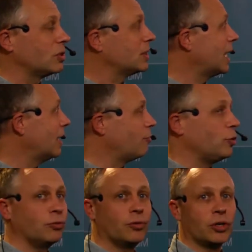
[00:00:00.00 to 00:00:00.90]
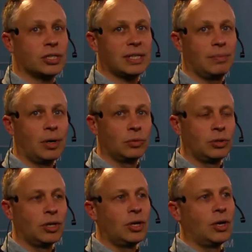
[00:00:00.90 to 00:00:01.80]
tell a few words about
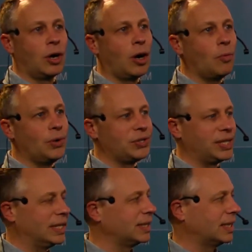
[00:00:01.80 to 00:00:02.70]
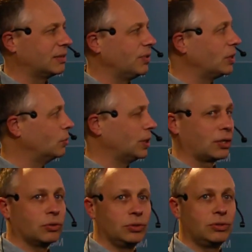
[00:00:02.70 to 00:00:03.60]
how we think that WICONA
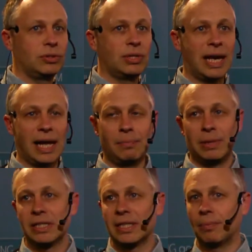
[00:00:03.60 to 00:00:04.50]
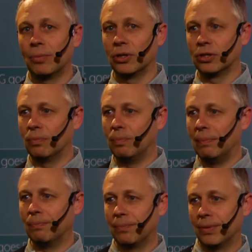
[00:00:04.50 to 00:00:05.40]
could help and support the
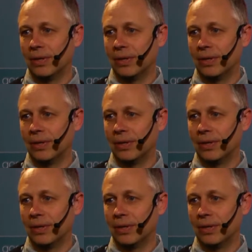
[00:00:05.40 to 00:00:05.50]
BIM